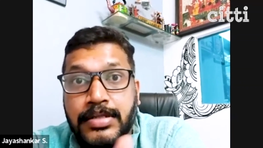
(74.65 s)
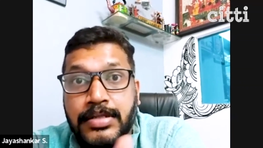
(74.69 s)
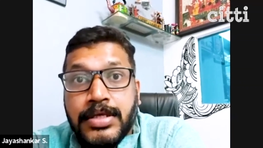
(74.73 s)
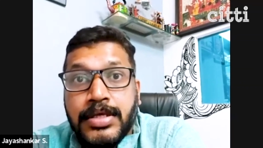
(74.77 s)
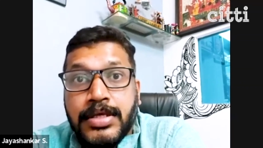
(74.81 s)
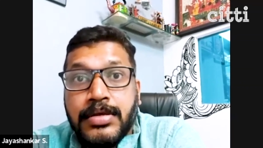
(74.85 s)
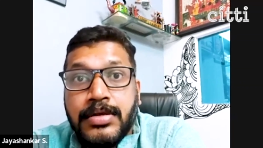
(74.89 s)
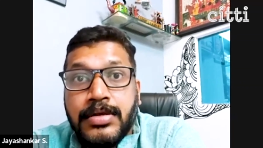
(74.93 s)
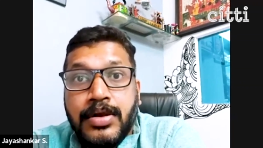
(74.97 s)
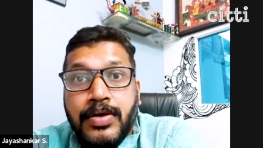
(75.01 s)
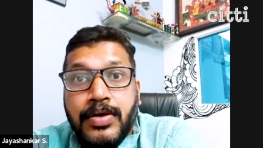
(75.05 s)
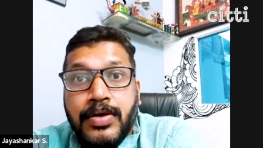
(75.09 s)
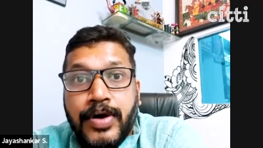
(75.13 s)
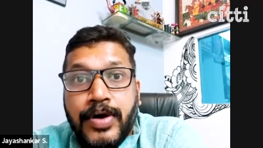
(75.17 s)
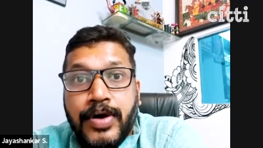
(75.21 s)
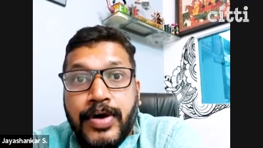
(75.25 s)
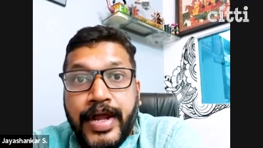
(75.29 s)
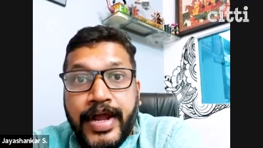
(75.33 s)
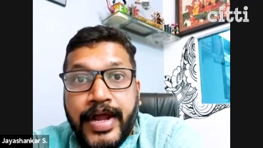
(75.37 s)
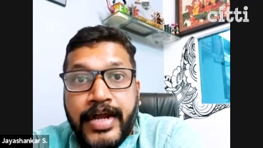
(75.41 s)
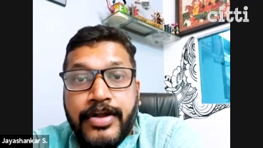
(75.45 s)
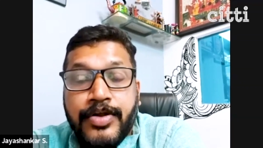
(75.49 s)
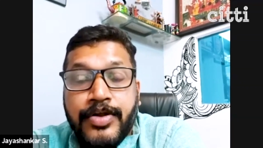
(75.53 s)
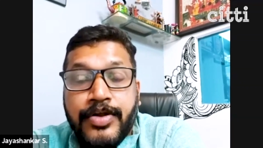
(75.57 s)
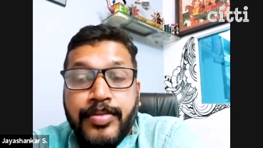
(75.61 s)
the
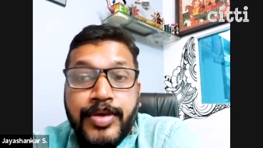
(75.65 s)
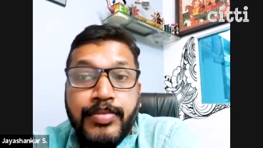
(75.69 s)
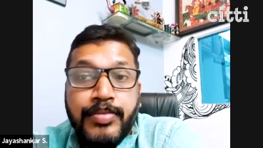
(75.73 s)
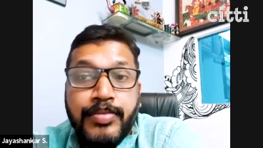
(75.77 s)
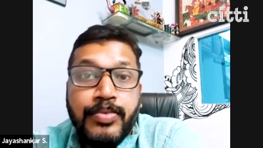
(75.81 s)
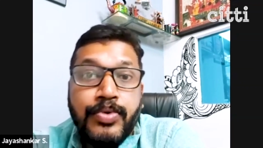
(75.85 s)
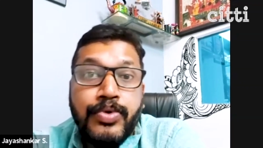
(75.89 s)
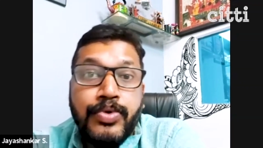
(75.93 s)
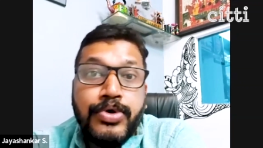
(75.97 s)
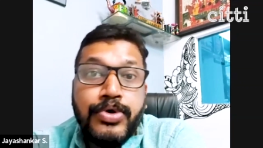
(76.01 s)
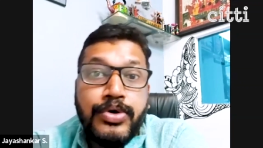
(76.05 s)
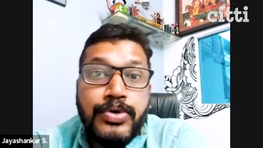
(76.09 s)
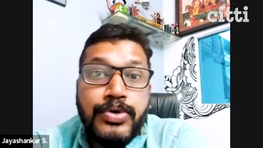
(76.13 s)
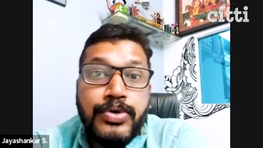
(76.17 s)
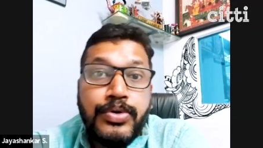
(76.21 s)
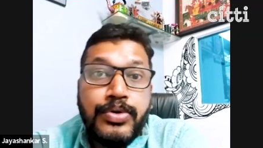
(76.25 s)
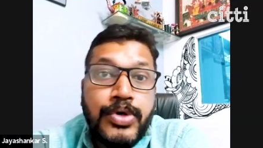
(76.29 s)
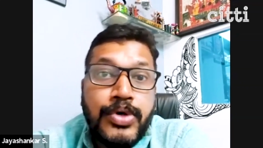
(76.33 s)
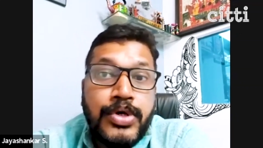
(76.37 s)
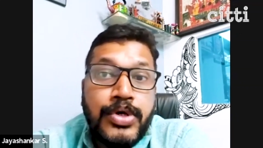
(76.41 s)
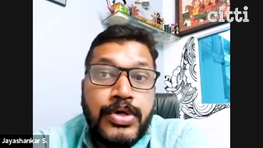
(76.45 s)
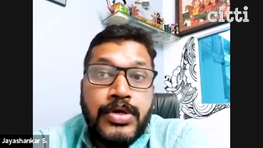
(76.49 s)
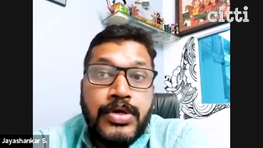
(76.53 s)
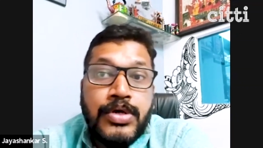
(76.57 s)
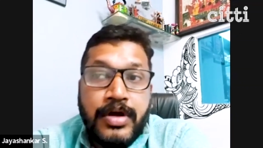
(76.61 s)
Lord had to be moved
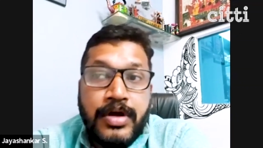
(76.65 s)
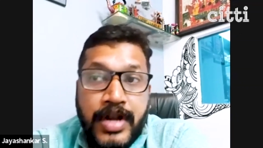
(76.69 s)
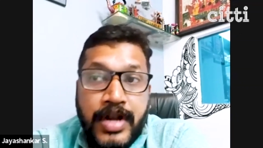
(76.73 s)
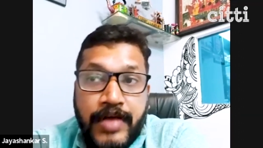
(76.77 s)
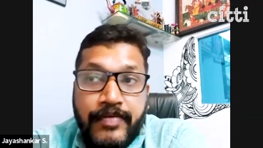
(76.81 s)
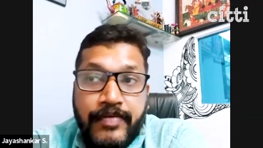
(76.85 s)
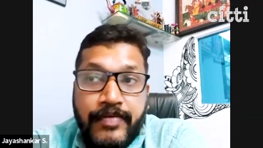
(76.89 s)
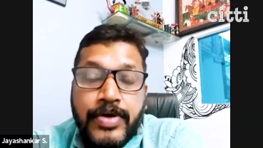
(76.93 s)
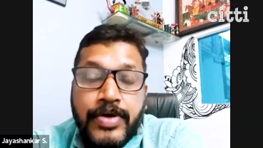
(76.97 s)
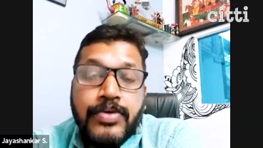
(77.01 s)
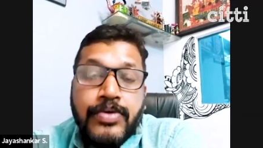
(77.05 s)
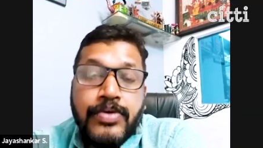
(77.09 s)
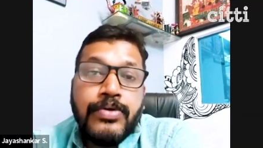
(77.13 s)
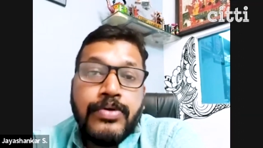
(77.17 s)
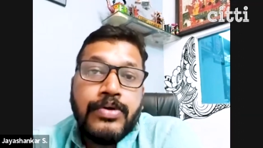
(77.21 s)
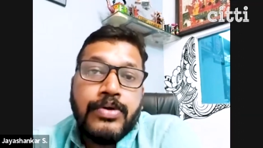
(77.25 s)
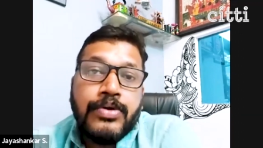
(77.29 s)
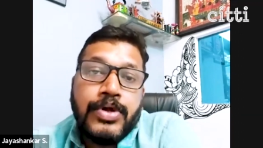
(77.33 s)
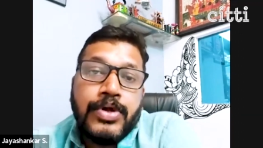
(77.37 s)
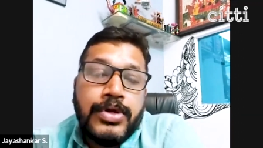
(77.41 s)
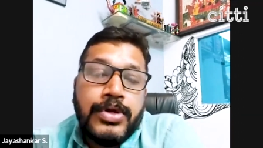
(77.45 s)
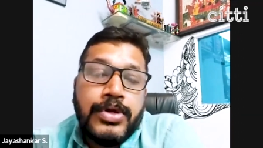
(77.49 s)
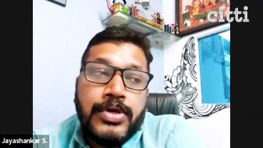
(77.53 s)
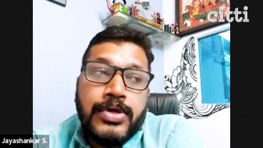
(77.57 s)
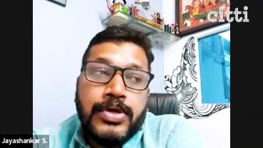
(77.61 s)
to
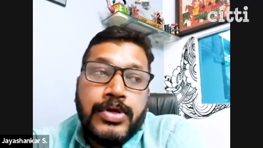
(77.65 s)
Travancore,